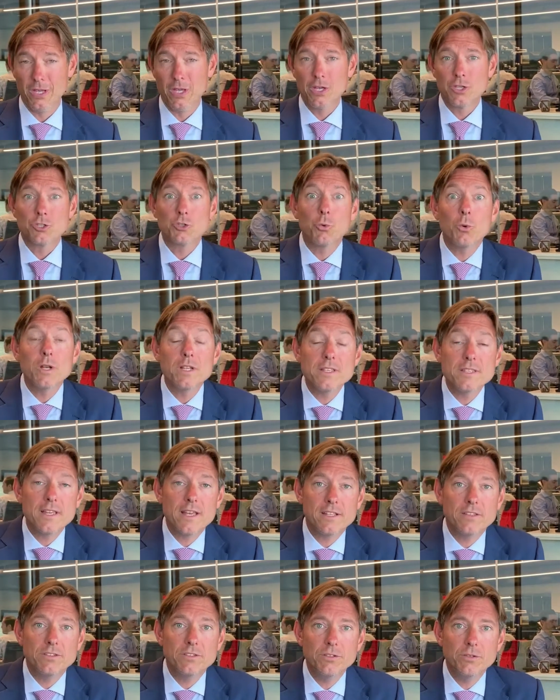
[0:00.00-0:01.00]
So what does
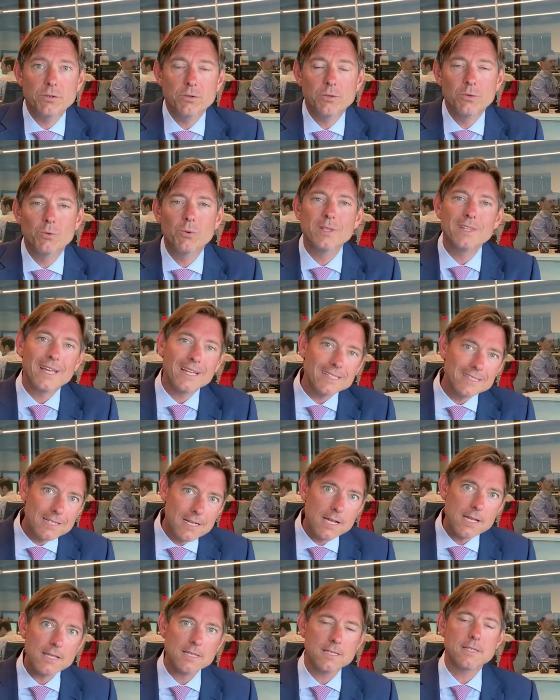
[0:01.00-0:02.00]
that do? What that
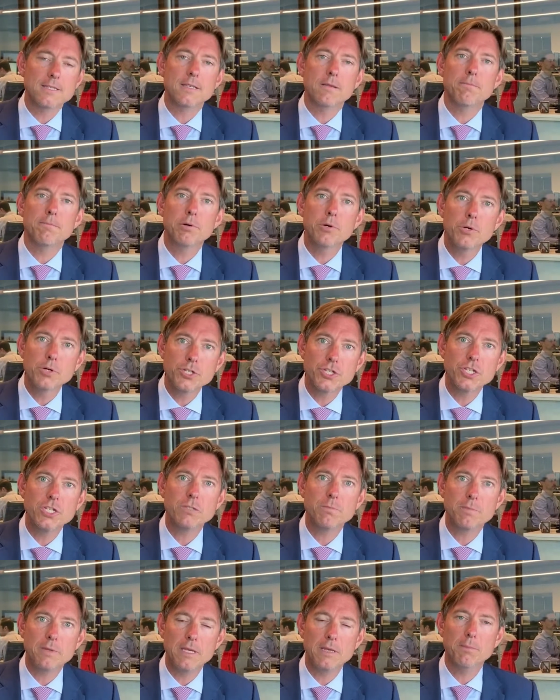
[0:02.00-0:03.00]
does is it pushes
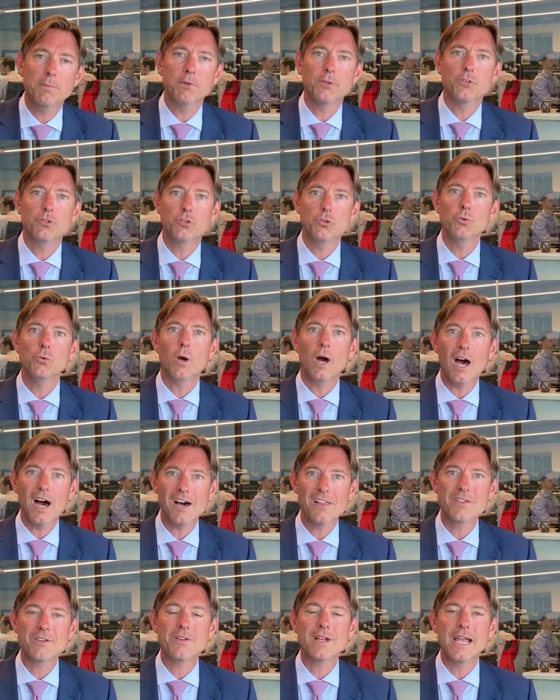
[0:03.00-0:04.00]
people to
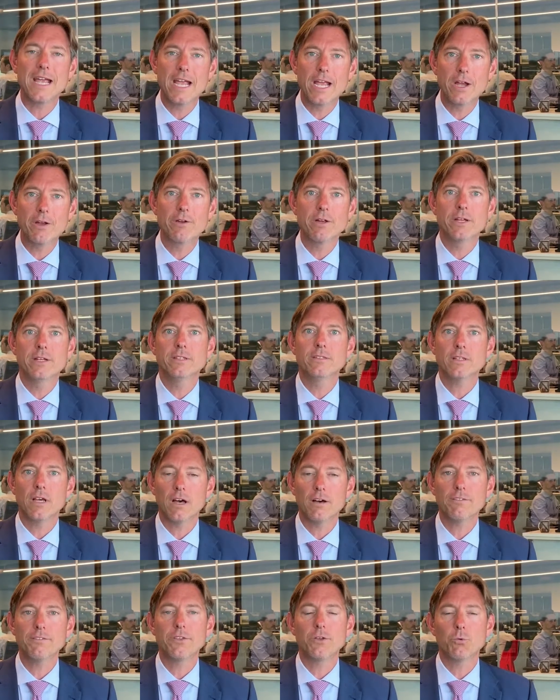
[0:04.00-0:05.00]
other areas
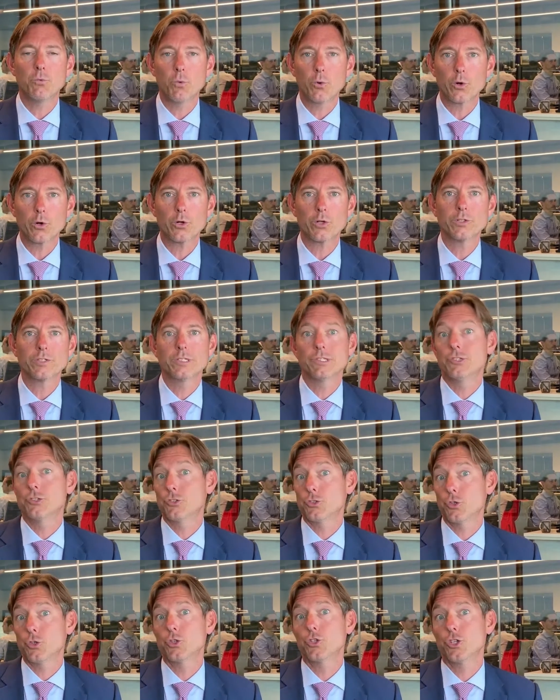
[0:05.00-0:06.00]
of the world in
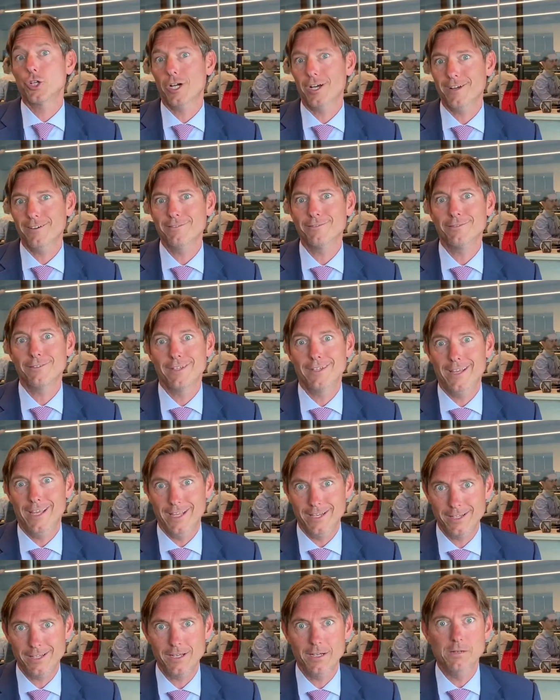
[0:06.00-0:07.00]
search of
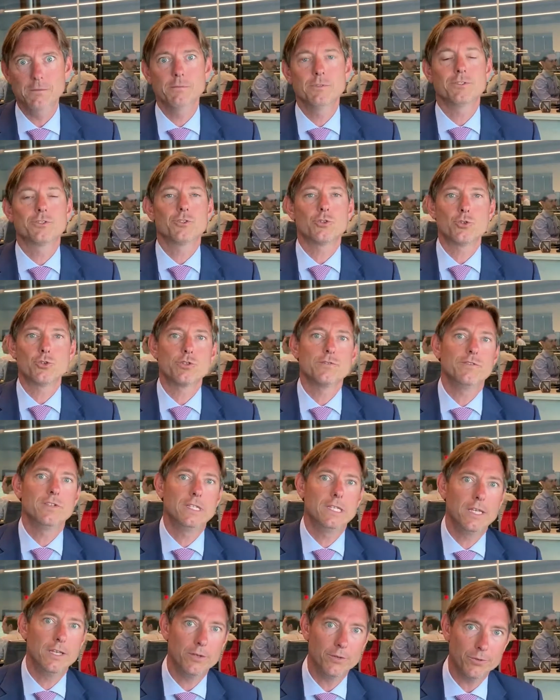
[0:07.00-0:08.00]
income, in search of
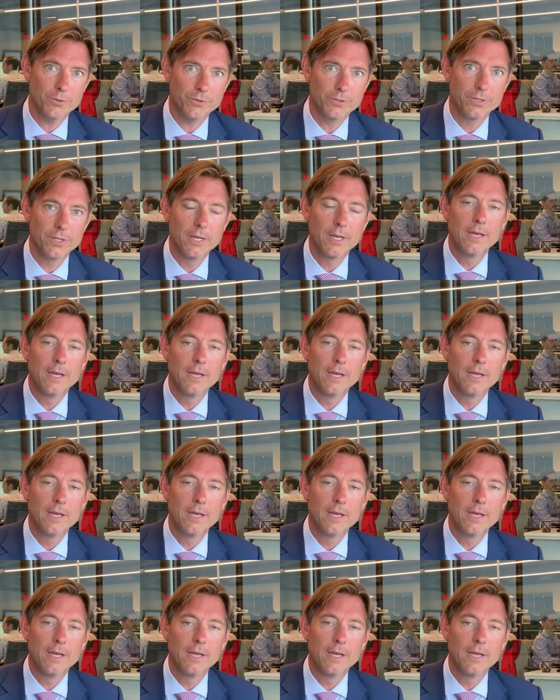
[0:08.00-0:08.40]
yield.